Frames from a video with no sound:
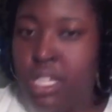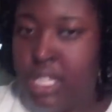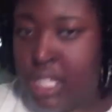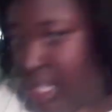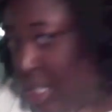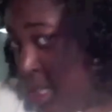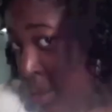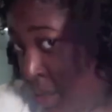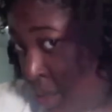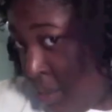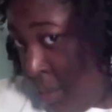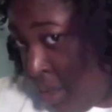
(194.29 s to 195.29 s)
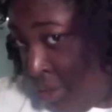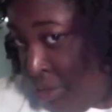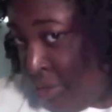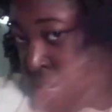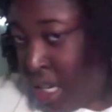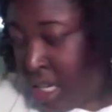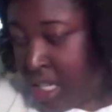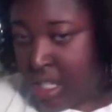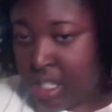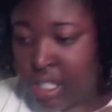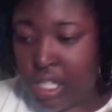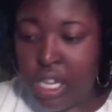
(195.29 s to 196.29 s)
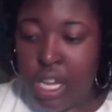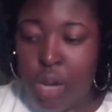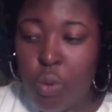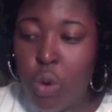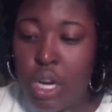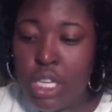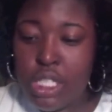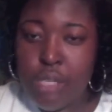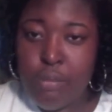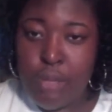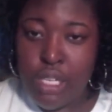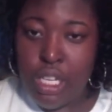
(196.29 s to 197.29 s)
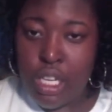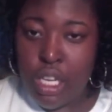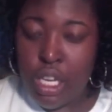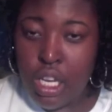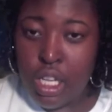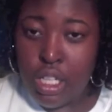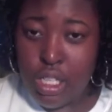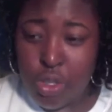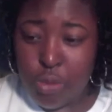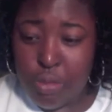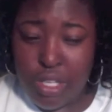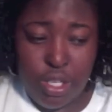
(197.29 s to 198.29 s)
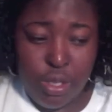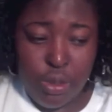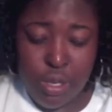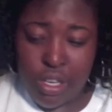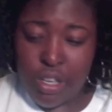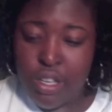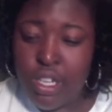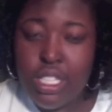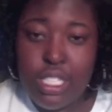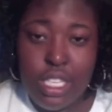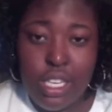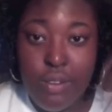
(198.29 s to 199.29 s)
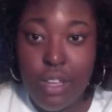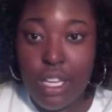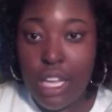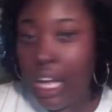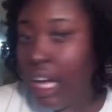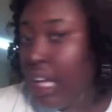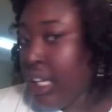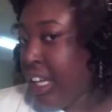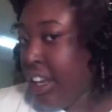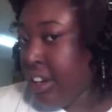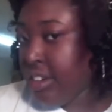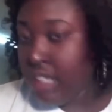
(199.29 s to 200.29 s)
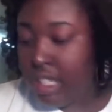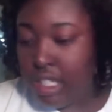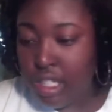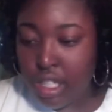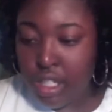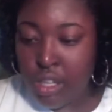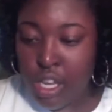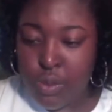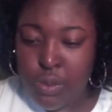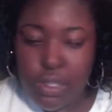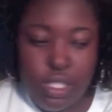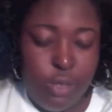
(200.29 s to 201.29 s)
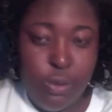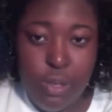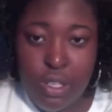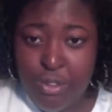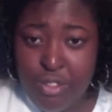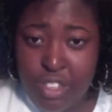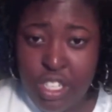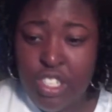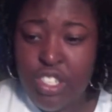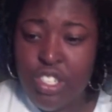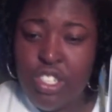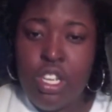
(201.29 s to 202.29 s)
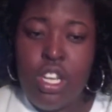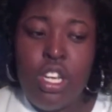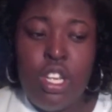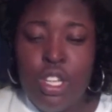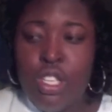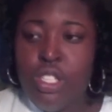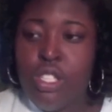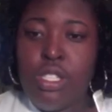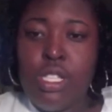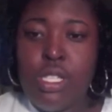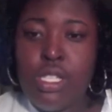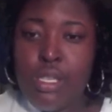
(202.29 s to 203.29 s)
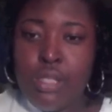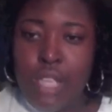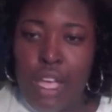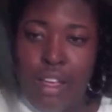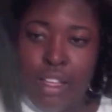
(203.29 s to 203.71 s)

since I'm doing the front, I want it to be a little bit shorter to give it like a layered look, as we'll see when I'm finished. So sometimes I